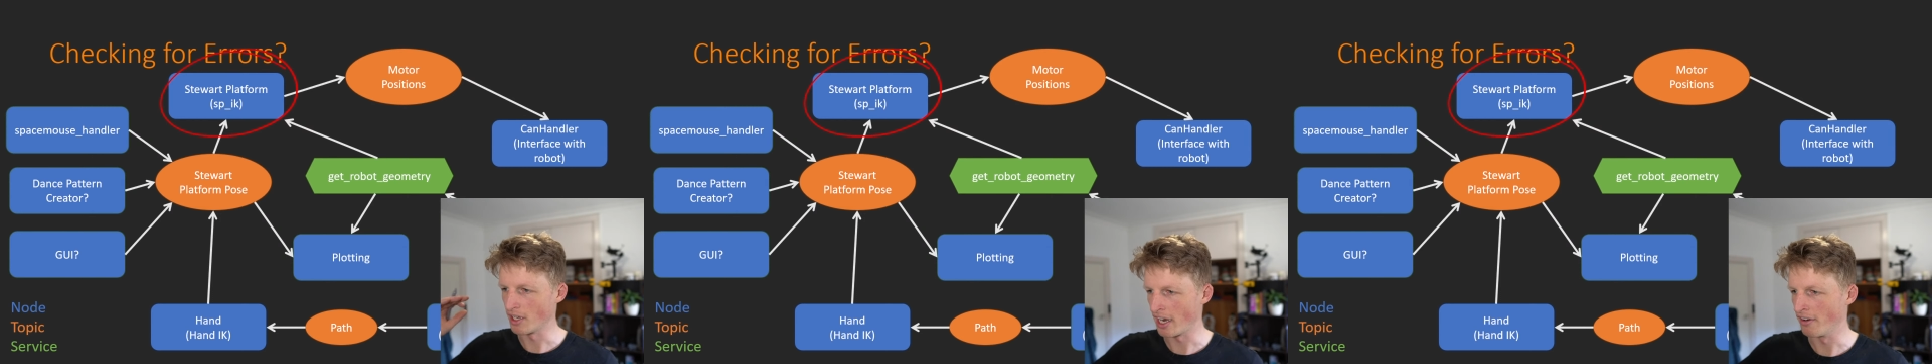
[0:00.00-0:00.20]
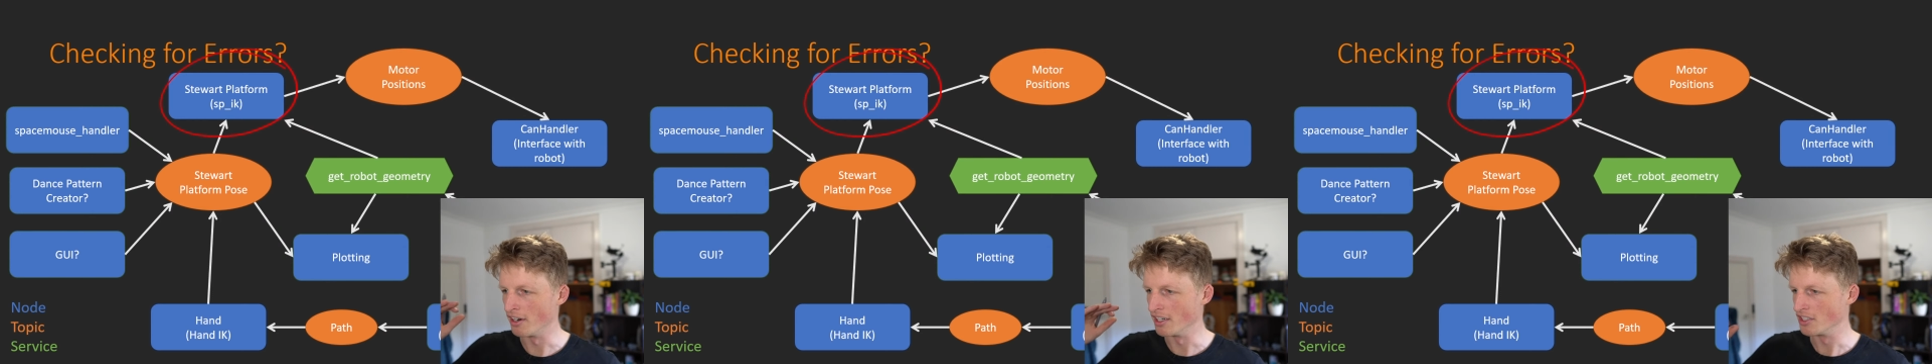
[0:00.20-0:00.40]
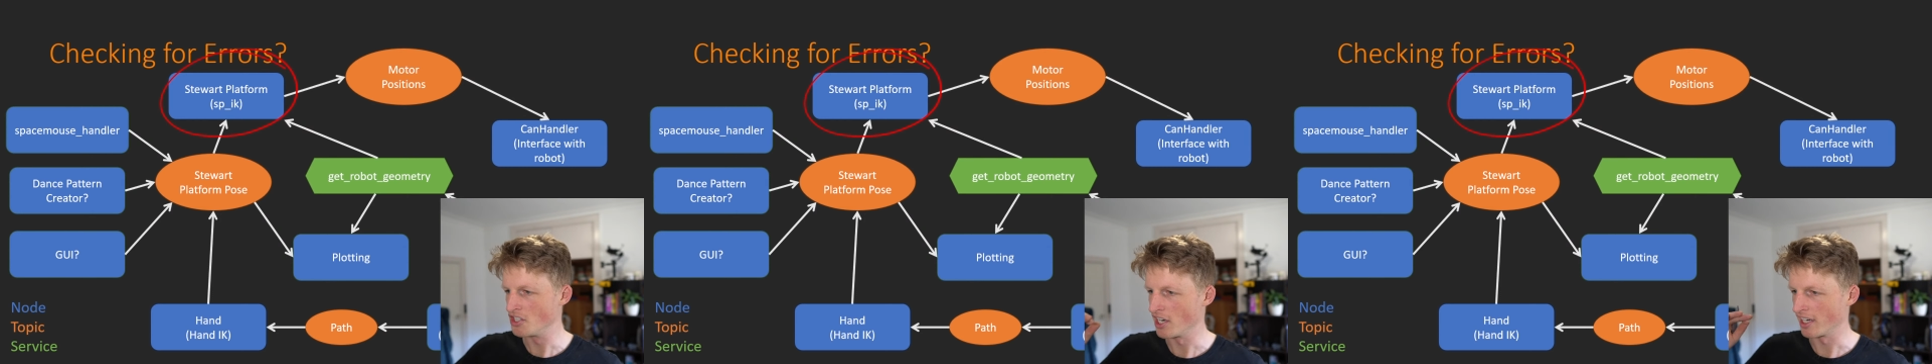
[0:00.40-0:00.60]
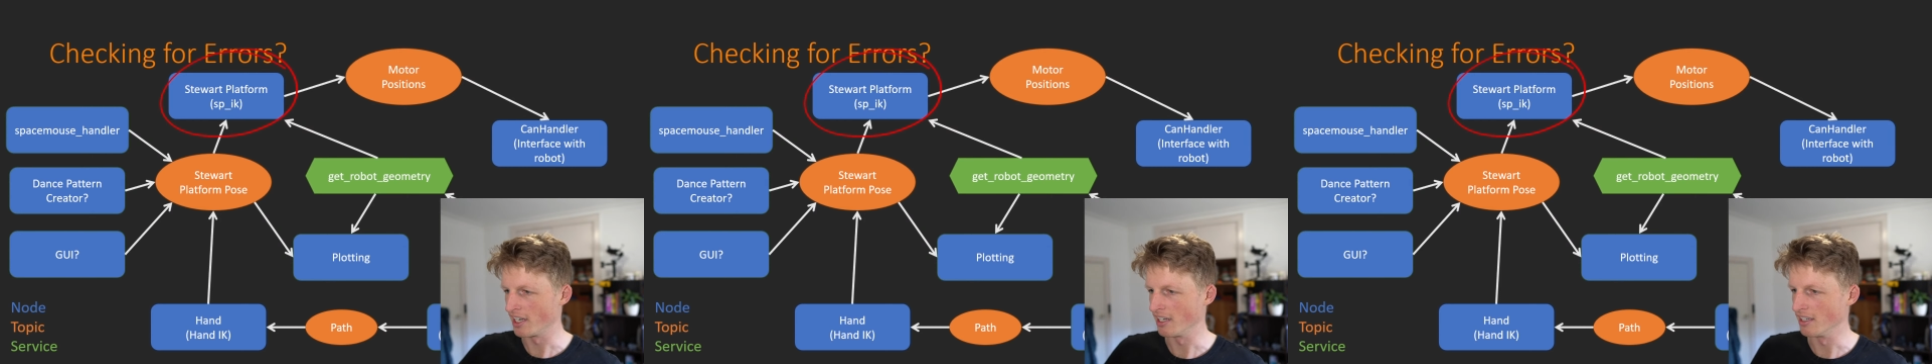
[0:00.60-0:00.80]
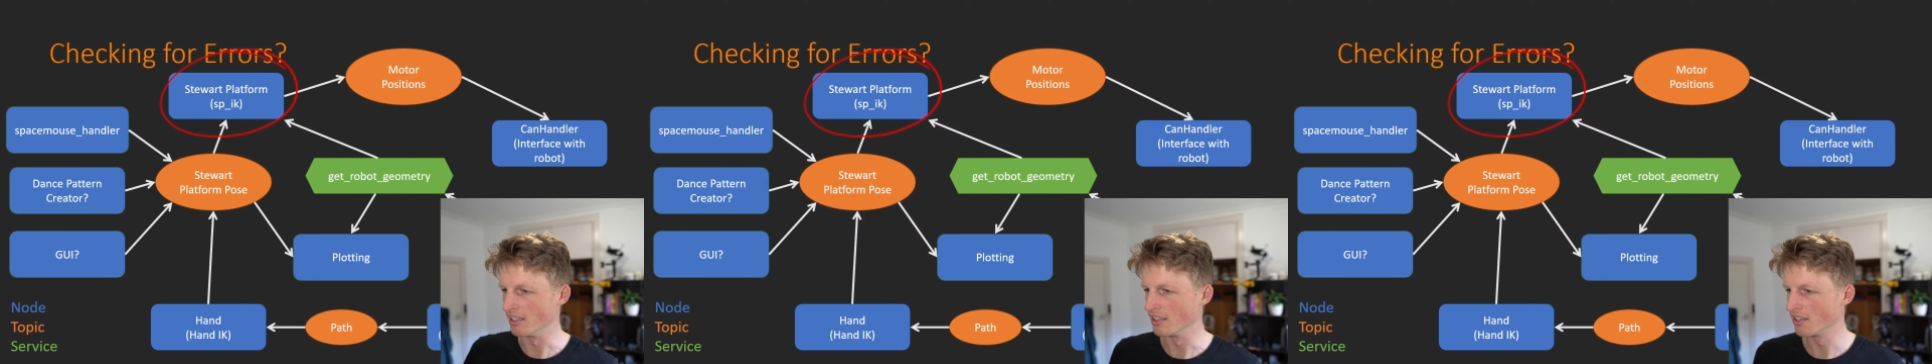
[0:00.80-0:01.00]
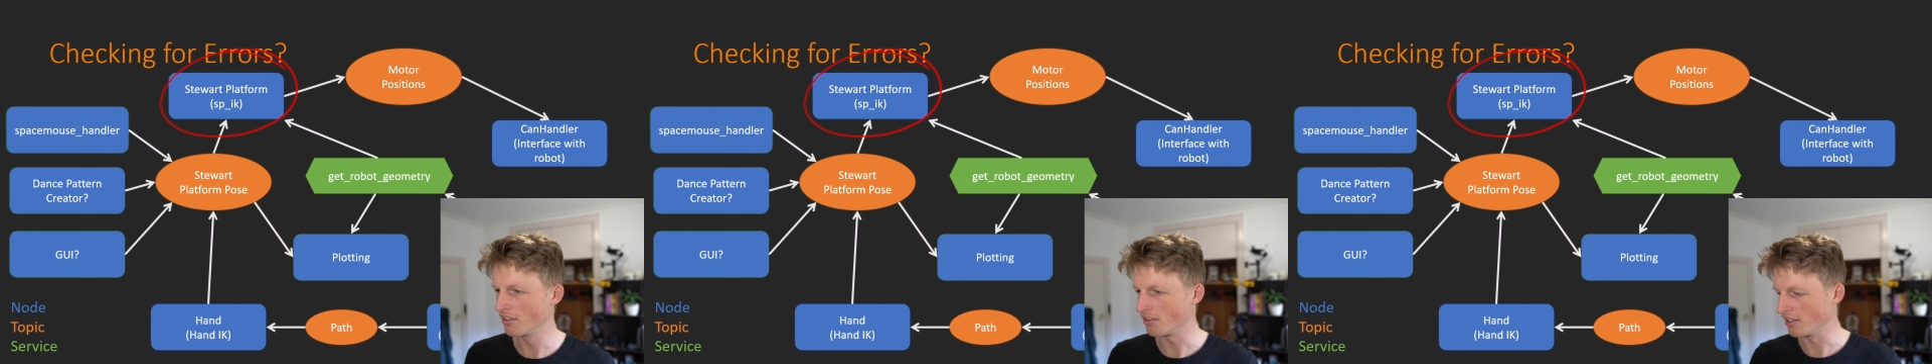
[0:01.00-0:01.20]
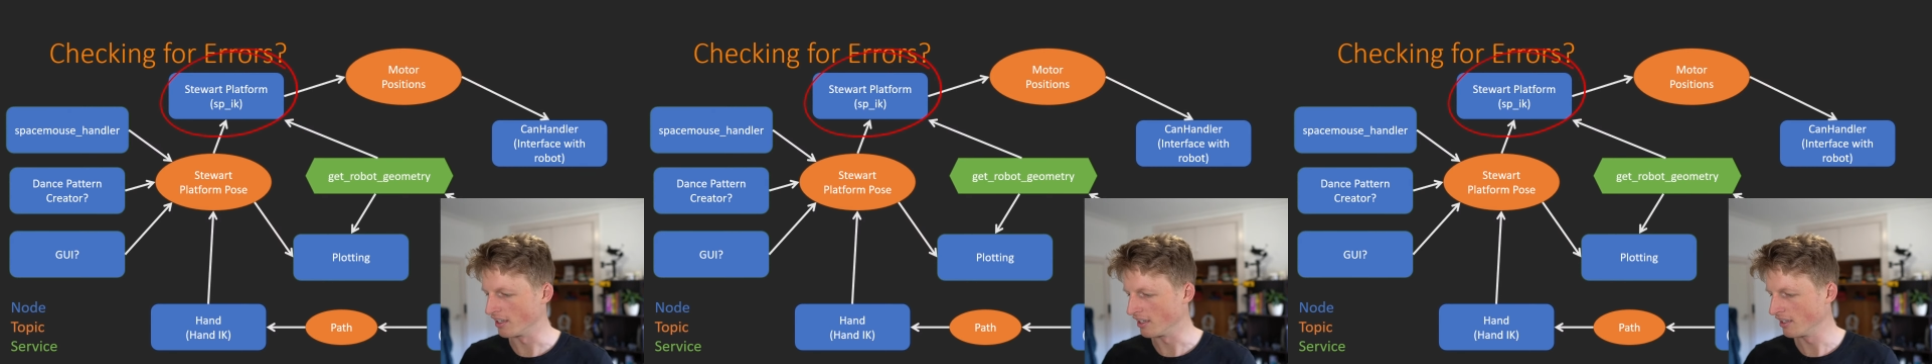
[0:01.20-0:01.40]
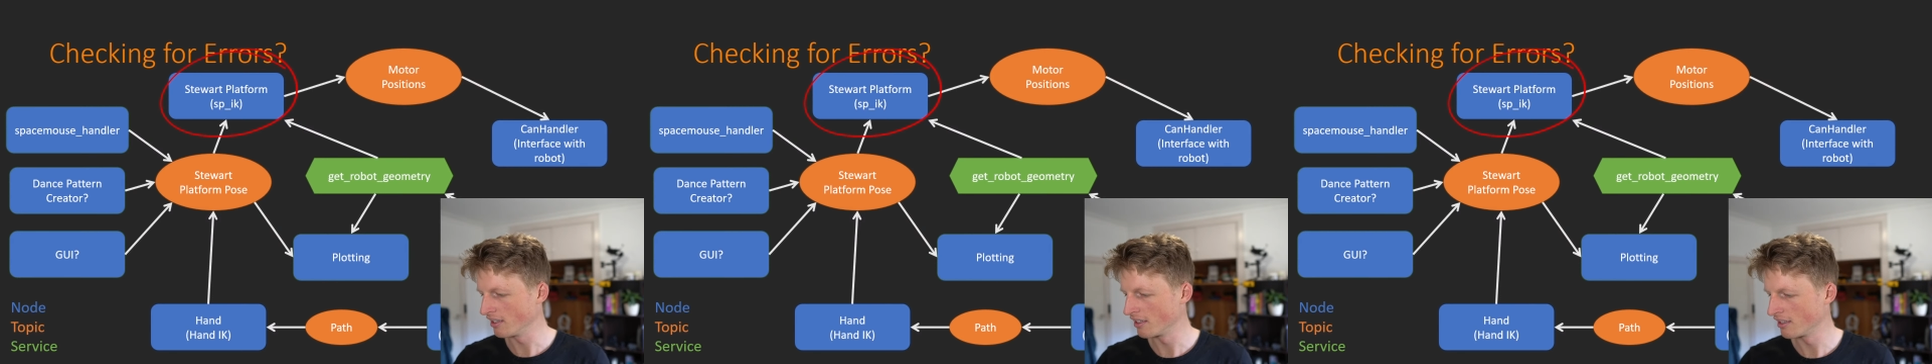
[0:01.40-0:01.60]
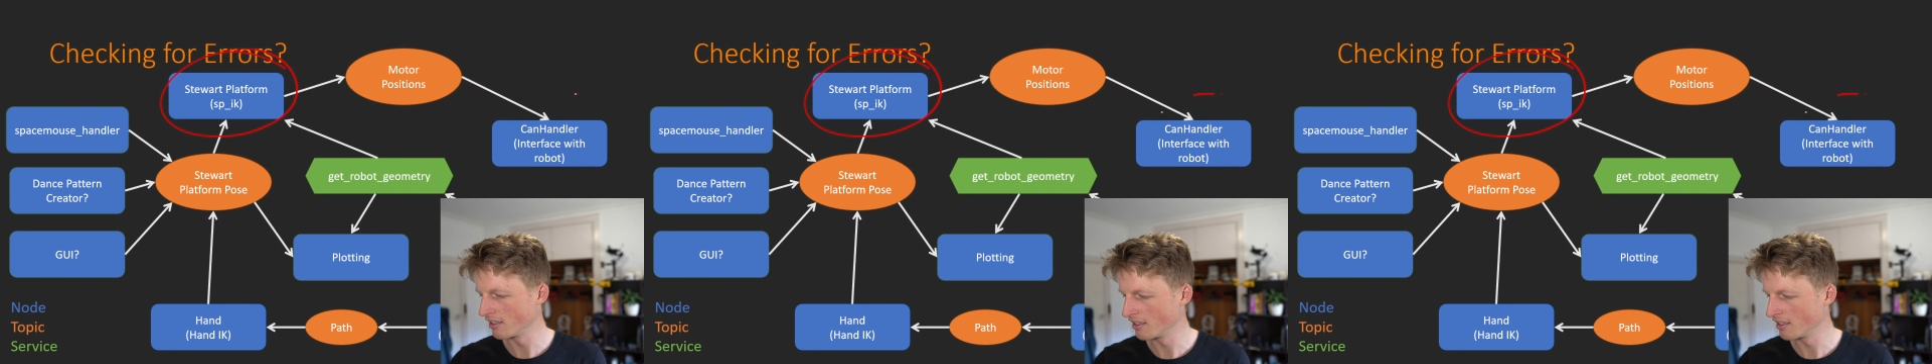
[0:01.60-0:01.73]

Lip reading: error checking thing